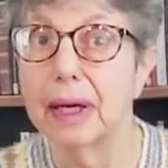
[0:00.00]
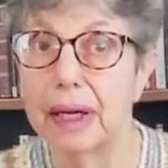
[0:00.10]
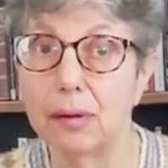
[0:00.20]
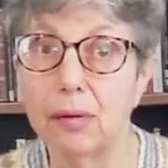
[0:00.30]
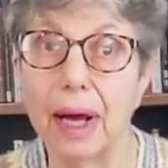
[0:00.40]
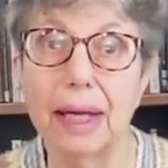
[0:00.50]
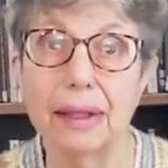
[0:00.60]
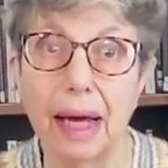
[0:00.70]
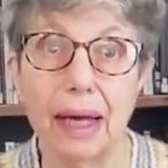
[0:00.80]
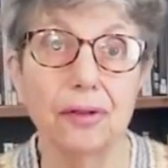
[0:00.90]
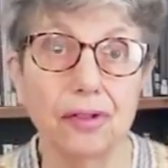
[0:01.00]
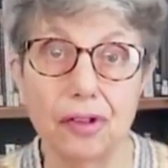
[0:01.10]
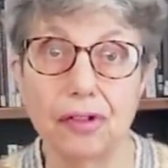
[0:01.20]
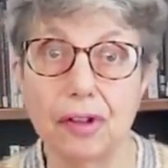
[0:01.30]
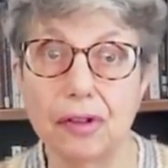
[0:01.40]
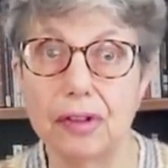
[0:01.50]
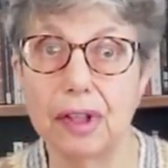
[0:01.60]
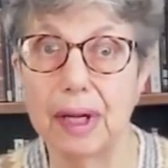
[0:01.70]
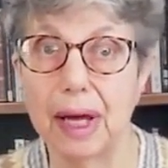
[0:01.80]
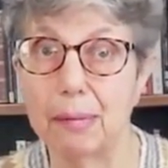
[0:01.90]
Iran has
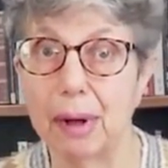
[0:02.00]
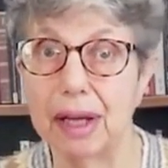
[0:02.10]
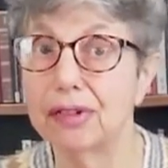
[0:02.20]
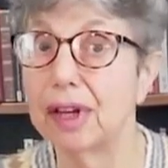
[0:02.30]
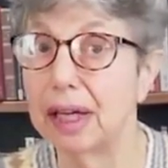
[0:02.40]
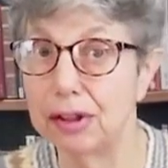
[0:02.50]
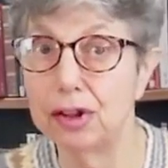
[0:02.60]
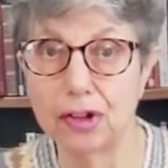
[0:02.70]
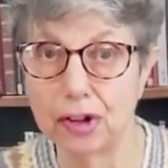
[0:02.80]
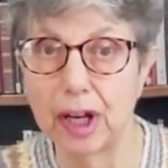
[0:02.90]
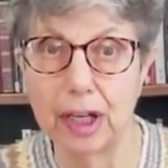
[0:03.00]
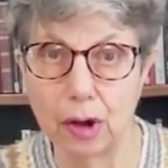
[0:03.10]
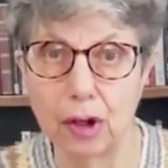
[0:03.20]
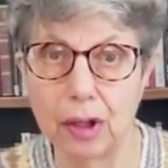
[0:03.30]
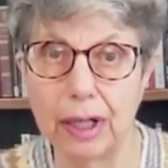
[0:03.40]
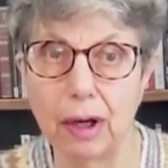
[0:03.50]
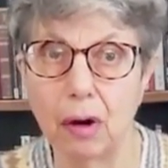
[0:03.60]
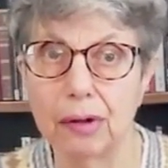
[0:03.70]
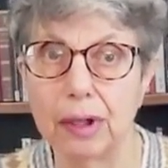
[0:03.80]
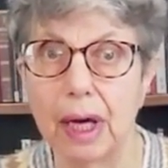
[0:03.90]
deserted Hamas. I did say early
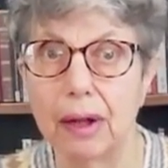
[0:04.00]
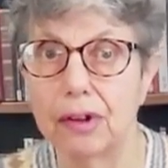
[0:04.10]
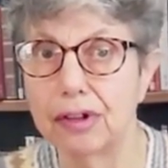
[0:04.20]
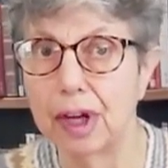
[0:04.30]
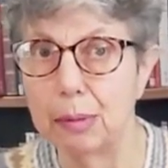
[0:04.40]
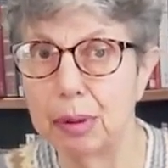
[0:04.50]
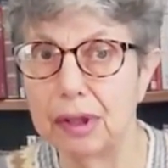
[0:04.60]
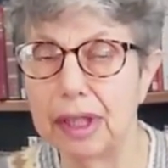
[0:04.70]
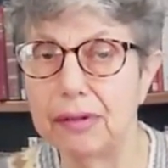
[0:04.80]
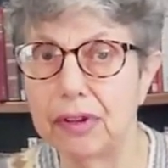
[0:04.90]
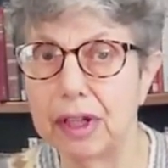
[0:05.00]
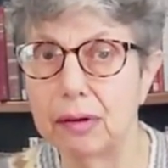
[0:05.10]
on that I believe the